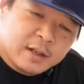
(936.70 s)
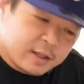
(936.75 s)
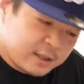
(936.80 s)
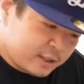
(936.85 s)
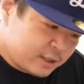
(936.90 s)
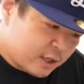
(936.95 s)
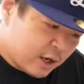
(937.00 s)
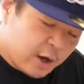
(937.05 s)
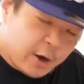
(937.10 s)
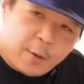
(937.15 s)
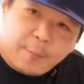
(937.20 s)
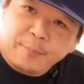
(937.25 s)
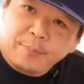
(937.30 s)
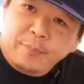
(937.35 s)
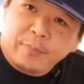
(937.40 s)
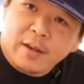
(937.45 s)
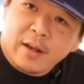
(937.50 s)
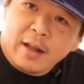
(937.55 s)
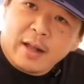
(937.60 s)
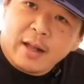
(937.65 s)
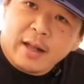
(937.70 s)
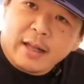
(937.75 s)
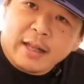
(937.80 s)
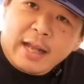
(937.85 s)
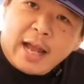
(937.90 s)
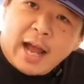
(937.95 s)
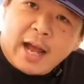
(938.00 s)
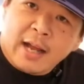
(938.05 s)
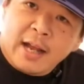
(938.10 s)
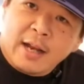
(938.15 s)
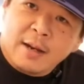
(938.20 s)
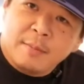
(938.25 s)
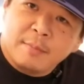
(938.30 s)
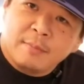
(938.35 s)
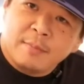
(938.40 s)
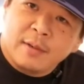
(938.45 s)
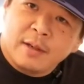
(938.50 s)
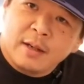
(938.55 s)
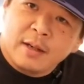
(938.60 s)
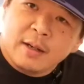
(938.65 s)
So yeah,
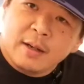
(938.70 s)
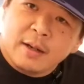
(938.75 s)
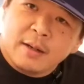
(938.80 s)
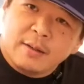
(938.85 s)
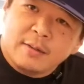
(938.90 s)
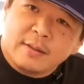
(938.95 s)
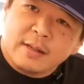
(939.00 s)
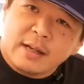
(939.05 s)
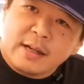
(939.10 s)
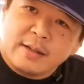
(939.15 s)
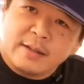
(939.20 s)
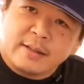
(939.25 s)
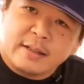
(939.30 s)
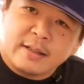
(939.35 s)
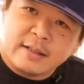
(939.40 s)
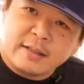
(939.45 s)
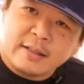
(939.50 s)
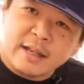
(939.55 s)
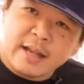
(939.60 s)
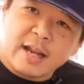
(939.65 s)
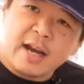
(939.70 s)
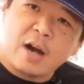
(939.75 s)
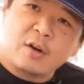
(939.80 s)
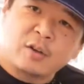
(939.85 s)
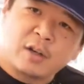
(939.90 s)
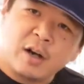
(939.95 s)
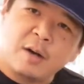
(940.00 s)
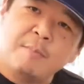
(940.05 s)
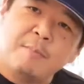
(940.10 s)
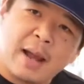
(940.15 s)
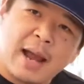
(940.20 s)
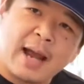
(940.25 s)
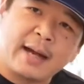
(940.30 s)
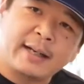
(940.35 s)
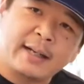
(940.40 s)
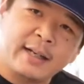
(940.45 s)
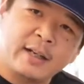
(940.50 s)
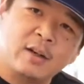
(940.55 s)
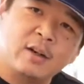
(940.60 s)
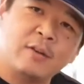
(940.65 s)
and I'll come
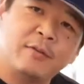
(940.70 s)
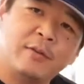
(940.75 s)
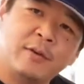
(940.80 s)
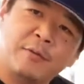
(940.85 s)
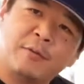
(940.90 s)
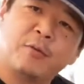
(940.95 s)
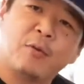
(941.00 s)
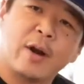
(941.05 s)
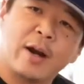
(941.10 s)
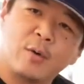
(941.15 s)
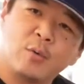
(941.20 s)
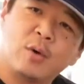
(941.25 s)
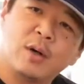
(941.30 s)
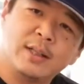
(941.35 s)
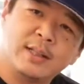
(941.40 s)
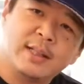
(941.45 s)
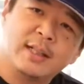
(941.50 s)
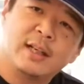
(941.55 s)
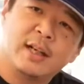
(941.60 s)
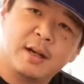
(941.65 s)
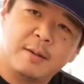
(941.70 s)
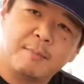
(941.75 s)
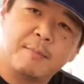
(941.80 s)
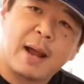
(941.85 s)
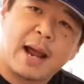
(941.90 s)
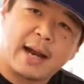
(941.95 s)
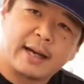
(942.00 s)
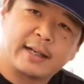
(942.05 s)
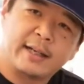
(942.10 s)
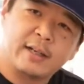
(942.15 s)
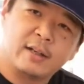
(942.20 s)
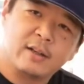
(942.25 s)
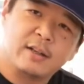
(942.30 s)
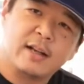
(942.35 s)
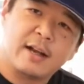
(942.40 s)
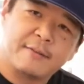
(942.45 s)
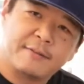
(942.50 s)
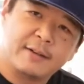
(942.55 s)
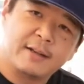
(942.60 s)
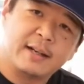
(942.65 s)
back here if a friend wants to come back here,
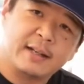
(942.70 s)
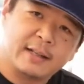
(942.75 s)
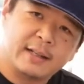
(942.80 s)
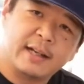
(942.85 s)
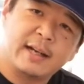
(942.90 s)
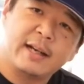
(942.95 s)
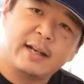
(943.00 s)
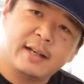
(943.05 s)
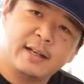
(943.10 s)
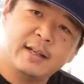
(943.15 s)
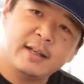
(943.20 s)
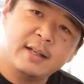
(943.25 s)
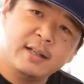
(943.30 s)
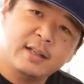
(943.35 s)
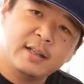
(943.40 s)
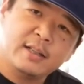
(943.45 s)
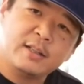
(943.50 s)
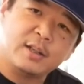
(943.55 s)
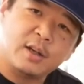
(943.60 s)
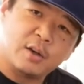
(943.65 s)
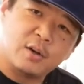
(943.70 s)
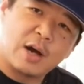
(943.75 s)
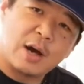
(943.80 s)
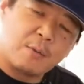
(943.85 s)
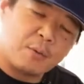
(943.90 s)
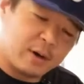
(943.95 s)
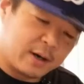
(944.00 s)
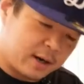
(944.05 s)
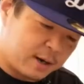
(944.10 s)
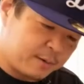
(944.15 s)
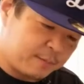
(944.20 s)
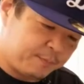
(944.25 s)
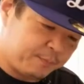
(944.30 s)
definitely. So I wanna,